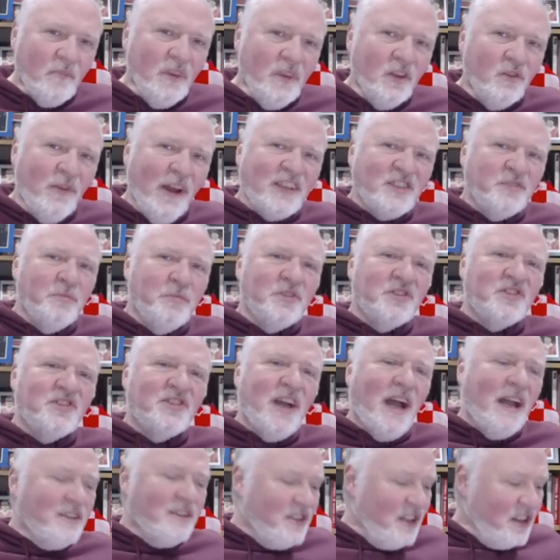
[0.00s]
Wrexham was
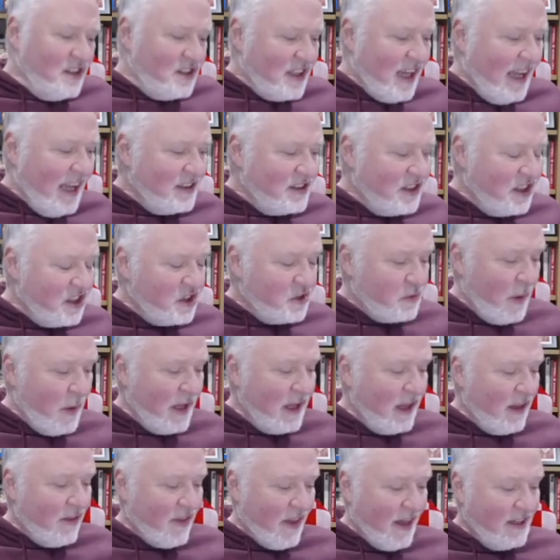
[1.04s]
starting to get into the
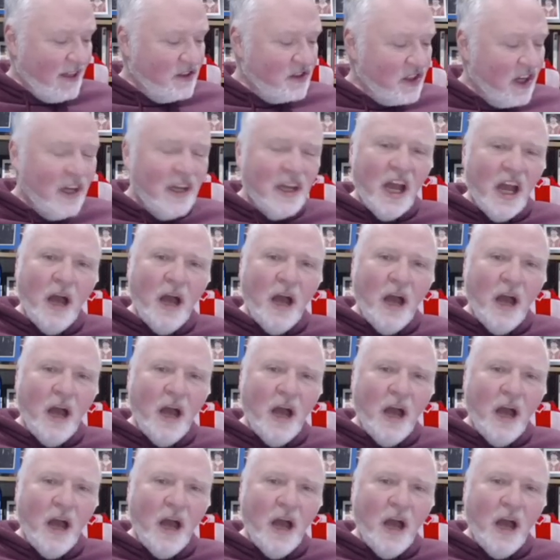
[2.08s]
swing of things